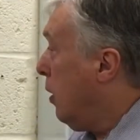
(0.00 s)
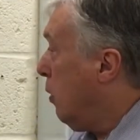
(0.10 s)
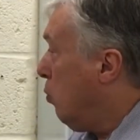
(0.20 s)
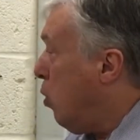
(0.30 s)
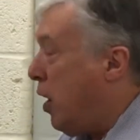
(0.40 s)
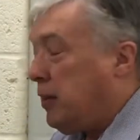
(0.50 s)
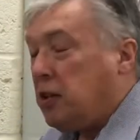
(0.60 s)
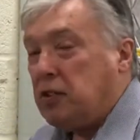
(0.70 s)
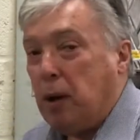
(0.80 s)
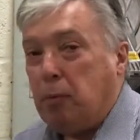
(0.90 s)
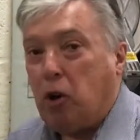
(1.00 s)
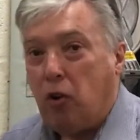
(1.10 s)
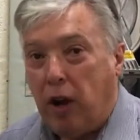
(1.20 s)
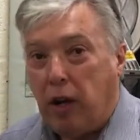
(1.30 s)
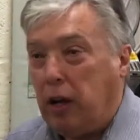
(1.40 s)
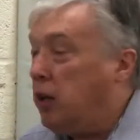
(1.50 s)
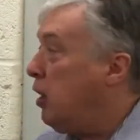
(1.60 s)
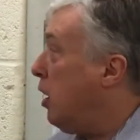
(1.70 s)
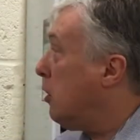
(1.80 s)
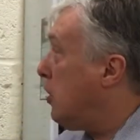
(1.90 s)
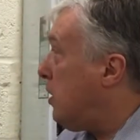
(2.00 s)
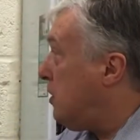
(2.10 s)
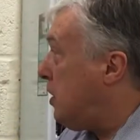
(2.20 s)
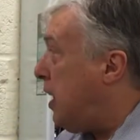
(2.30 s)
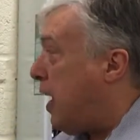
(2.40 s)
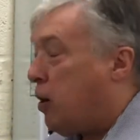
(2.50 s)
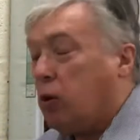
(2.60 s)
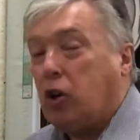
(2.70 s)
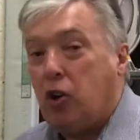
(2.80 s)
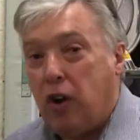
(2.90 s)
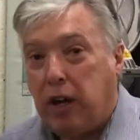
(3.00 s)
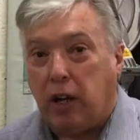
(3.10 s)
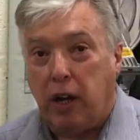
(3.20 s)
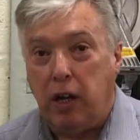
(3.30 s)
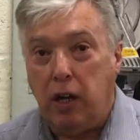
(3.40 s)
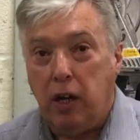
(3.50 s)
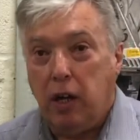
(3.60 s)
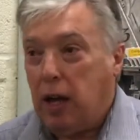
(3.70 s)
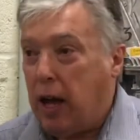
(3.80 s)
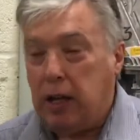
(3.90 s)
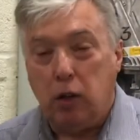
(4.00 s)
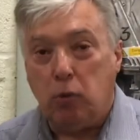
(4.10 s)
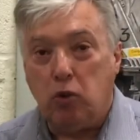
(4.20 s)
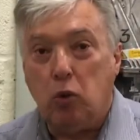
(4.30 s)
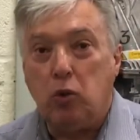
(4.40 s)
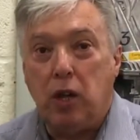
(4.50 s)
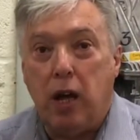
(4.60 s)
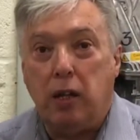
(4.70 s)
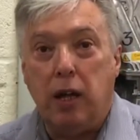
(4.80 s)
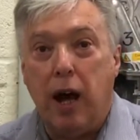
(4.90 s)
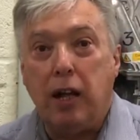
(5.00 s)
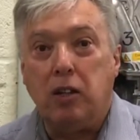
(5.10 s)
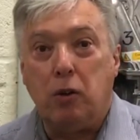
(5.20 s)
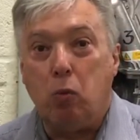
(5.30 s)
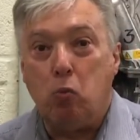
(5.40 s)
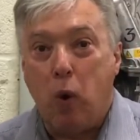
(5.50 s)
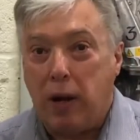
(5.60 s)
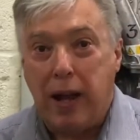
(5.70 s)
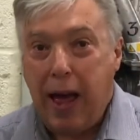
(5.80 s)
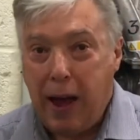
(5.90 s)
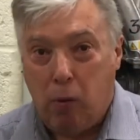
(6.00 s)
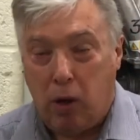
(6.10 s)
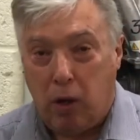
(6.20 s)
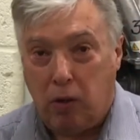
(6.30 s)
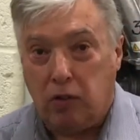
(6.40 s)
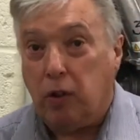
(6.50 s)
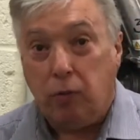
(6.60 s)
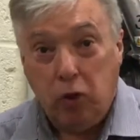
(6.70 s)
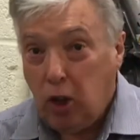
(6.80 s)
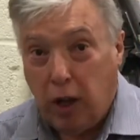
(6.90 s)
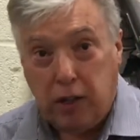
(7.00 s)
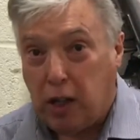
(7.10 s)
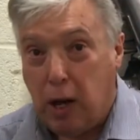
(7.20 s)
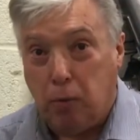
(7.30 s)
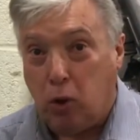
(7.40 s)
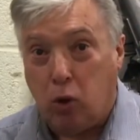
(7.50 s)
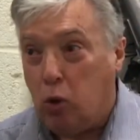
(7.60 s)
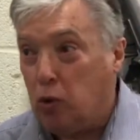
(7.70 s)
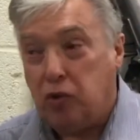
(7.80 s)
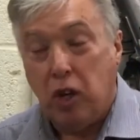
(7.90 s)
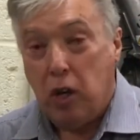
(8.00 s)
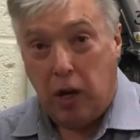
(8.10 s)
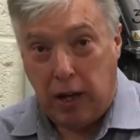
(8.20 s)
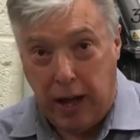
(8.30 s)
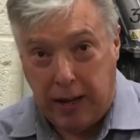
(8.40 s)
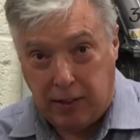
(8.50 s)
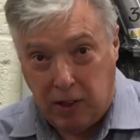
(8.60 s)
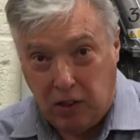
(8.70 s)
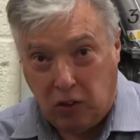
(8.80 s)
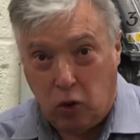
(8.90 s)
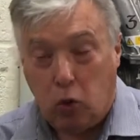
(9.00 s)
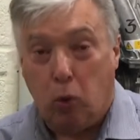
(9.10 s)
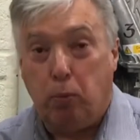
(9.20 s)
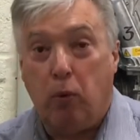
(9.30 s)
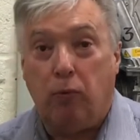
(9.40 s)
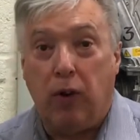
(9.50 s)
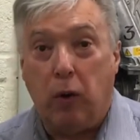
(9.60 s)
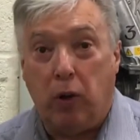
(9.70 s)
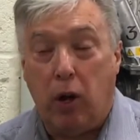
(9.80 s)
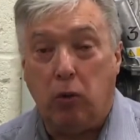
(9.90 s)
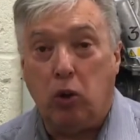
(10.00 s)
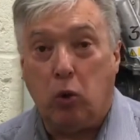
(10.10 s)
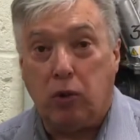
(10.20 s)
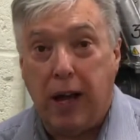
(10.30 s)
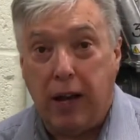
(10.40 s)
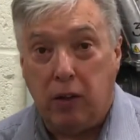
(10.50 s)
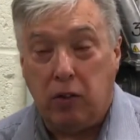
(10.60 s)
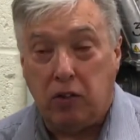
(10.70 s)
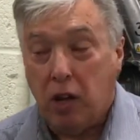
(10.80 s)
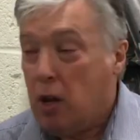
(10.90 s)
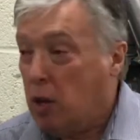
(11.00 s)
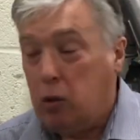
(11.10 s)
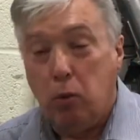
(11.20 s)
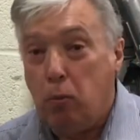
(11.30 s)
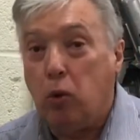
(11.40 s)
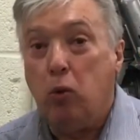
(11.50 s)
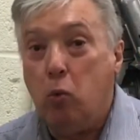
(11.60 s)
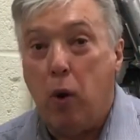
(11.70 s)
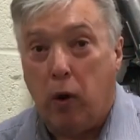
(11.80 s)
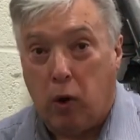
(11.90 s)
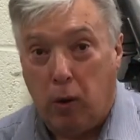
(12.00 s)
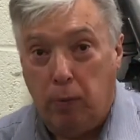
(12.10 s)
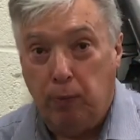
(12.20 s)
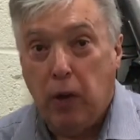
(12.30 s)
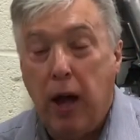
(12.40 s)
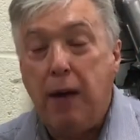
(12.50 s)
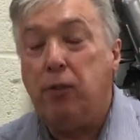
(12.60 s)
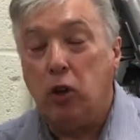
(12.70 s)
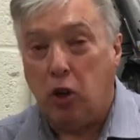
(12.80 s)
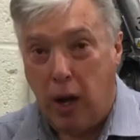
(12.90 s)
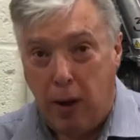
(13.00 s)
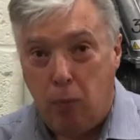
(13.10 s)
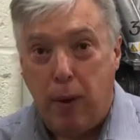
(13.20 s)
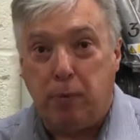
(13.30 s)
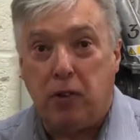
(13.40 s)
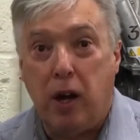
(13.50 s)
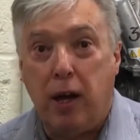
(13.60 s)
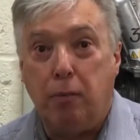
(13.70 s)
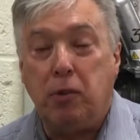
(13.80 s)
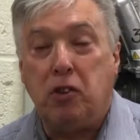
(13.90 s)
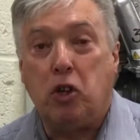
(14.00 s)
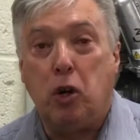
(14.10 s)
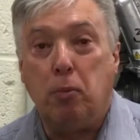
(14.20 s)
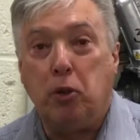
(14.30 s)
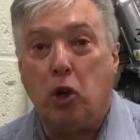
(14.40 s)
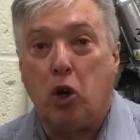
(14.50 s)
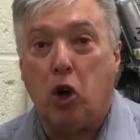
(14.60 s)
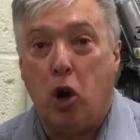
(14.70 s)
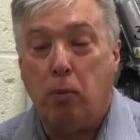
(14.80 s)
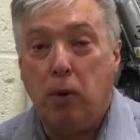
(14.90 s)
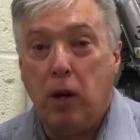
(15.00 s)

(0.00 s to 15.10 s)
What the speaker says: wired this up correctly, tested it out correctly, and it was all done under 1 hour. So if you'd like to come on the course and add this to your portfolio and your talents, you're more than welcome. Have a look at our website, mrcombi.com,